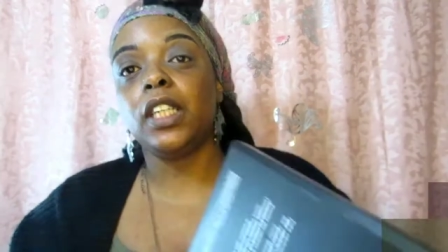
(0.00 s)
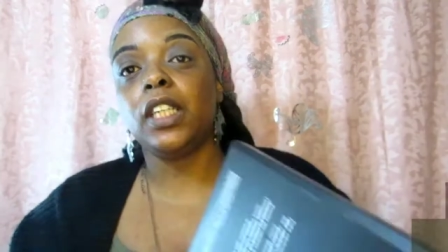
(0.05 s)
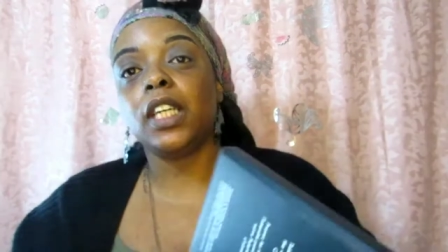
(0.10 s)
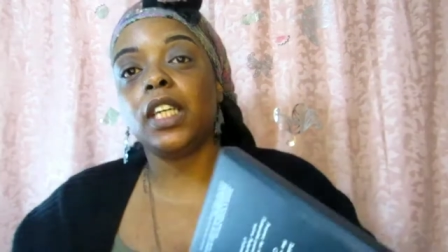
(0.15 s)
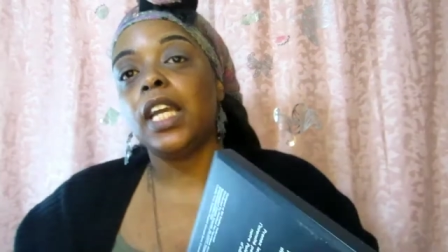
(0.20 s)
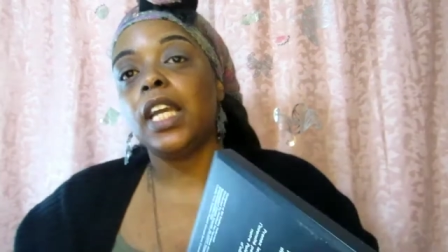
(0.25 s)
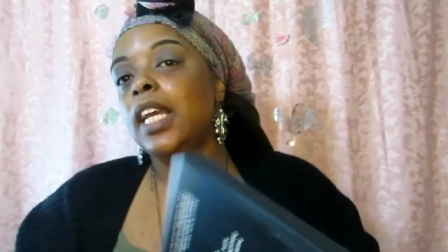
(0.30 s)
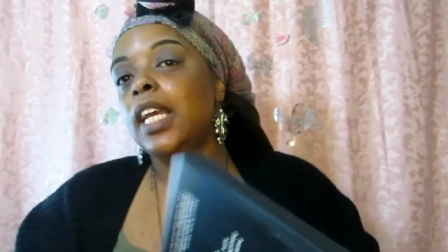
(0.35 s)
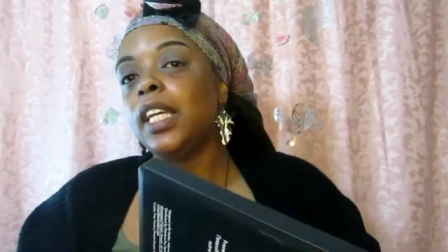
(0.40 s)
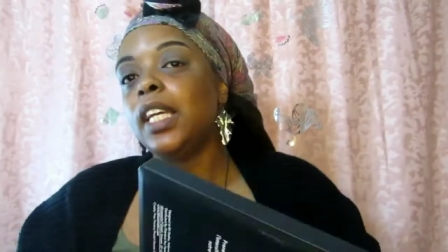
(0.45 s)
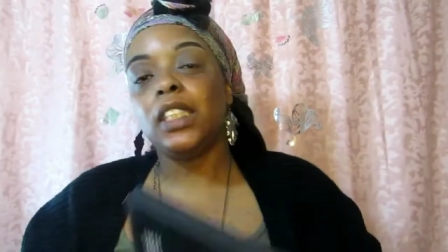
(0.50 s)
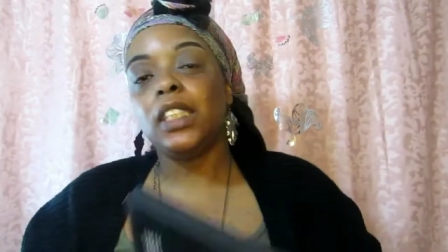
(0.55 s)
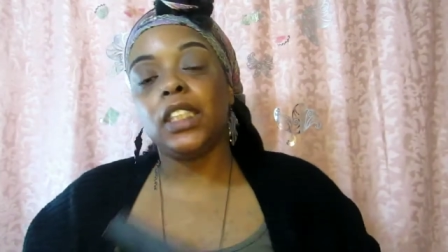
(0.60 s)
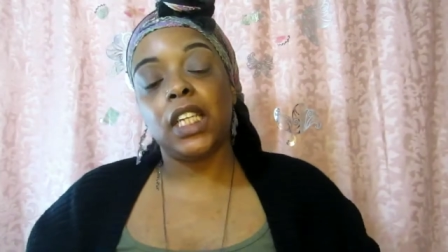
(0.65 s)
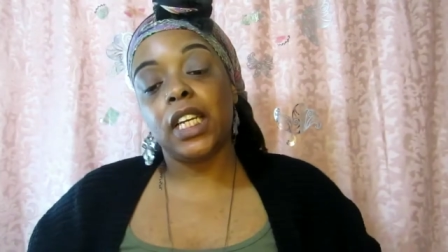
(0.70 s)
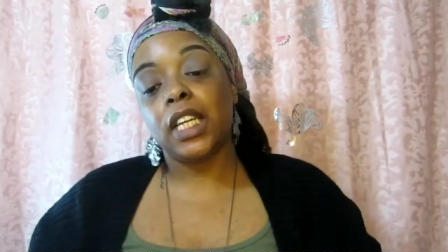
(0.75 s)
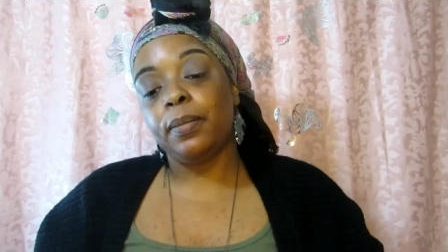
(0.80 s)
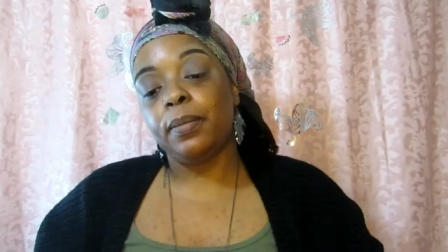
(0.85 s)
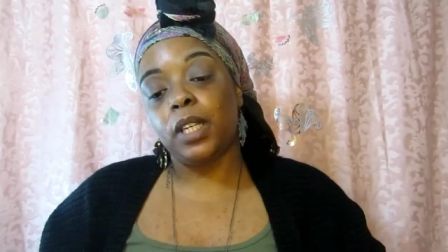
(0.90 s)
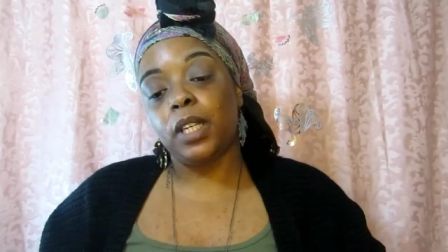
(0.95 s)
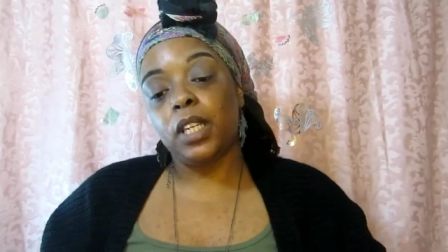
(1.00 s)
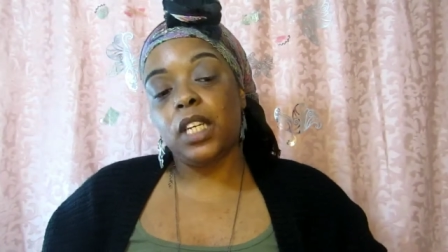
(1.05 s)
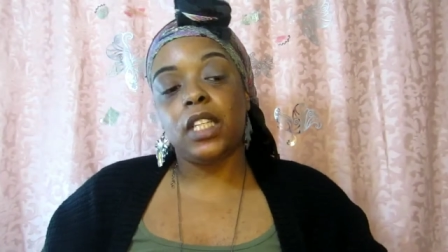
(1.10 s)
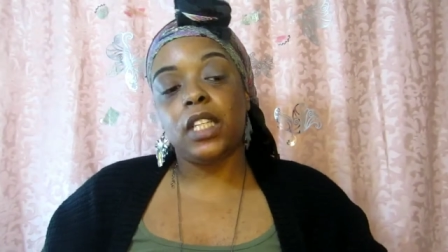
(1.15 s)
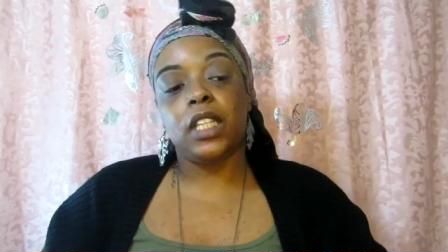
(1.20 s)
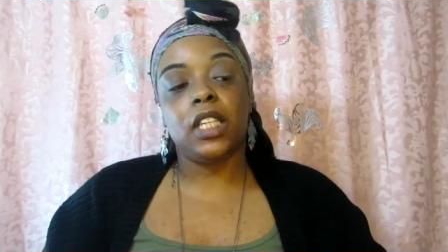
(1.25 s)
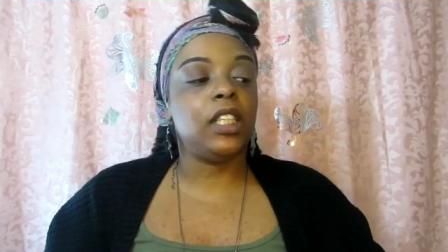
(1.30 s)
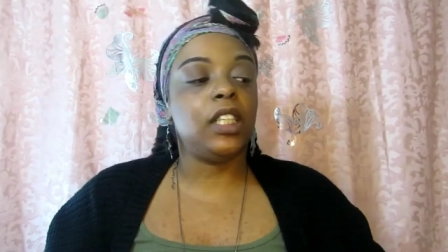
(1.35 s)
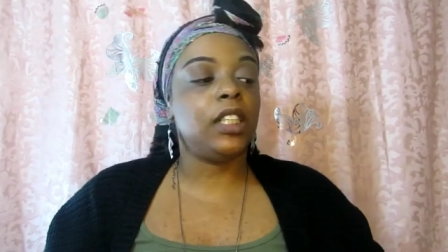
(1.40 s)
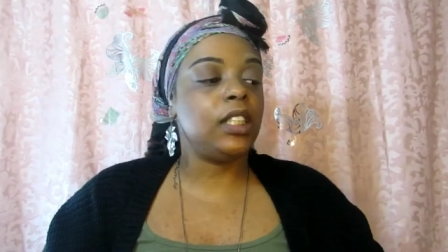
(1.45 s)
bit along the way it's gonna be
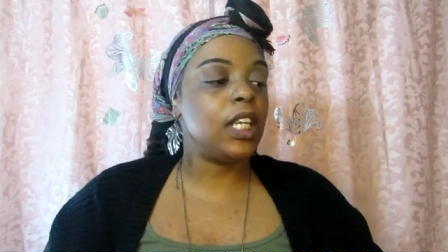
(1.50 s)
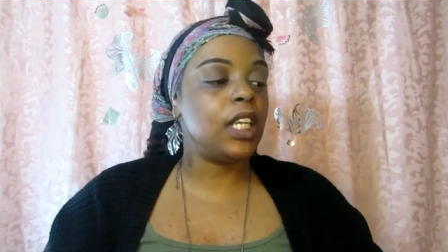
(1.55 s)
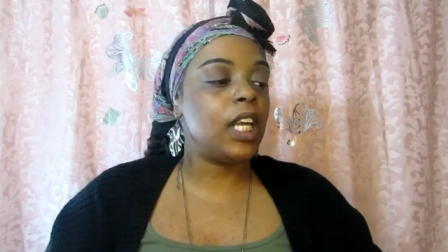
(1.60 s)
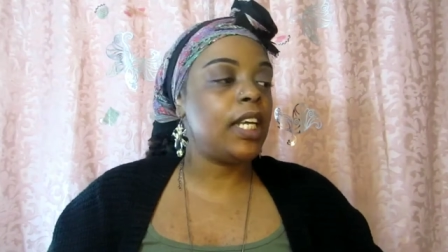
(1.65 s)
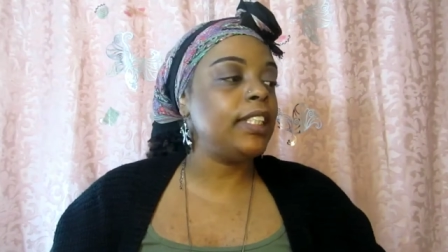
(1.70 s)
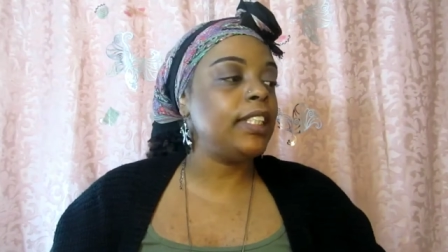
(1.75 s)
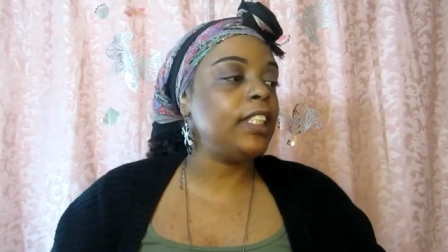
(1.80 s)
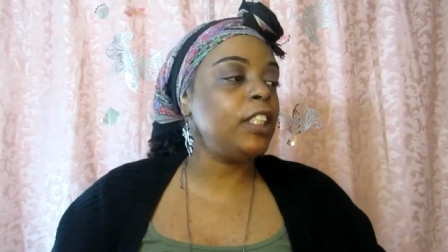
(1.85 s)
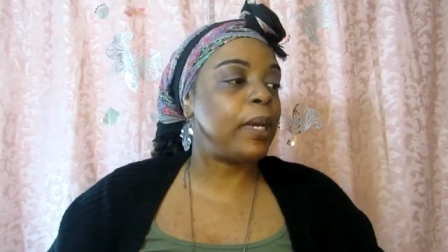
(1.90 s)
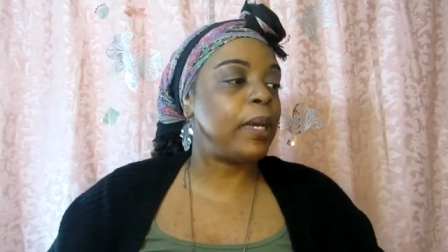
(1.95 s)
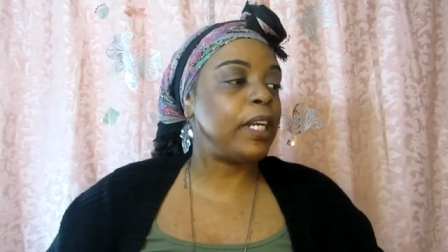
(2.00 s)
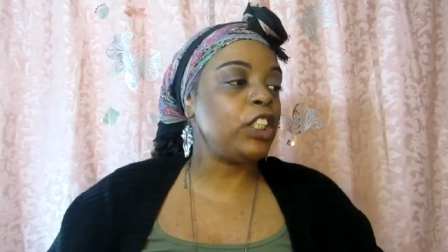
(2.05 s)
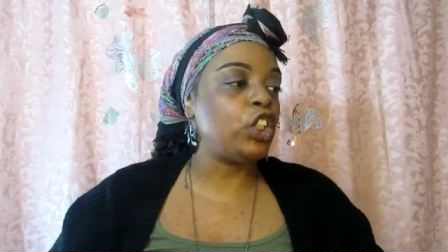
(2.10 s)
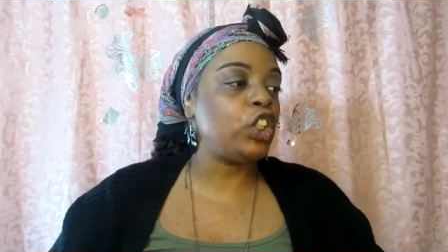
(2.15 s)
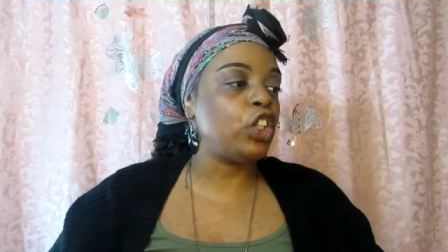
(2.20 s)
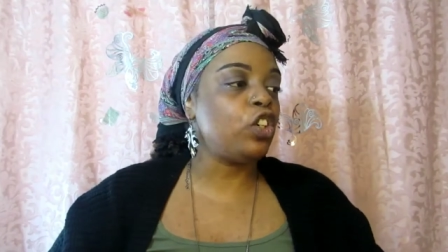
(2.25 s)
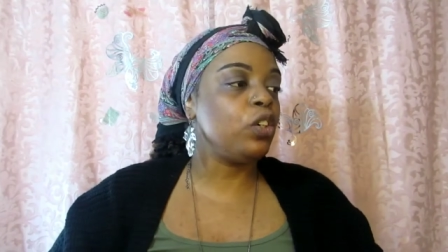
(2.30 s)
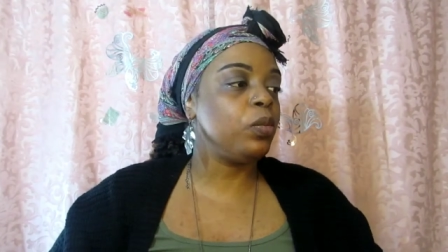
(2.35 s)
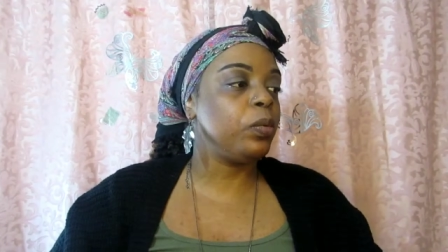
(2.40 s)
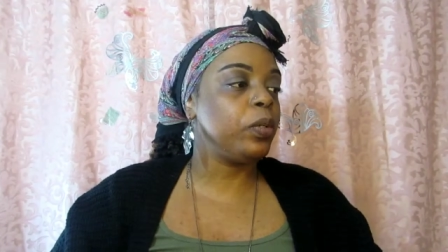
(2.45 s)
nothing special we're